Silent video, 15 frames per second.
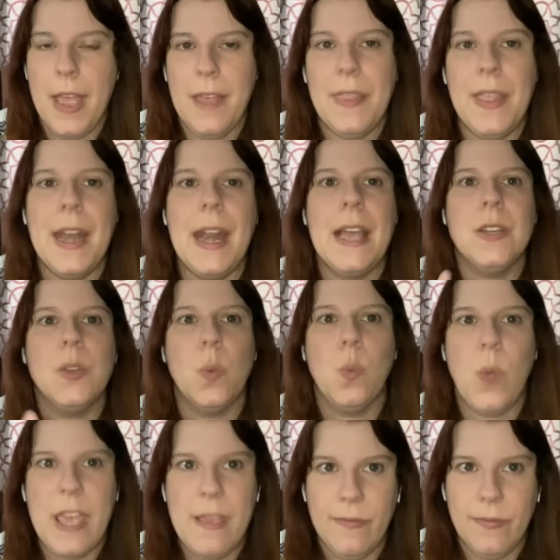and then had to
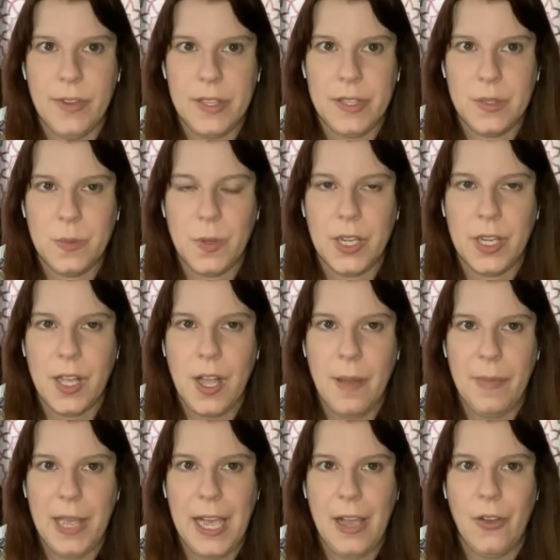wait for this one to come
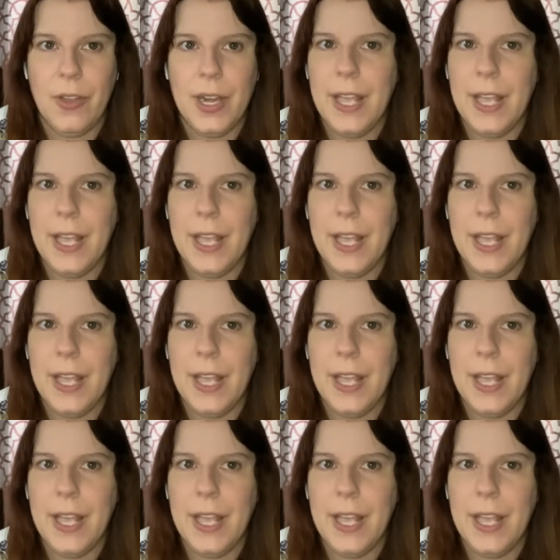out,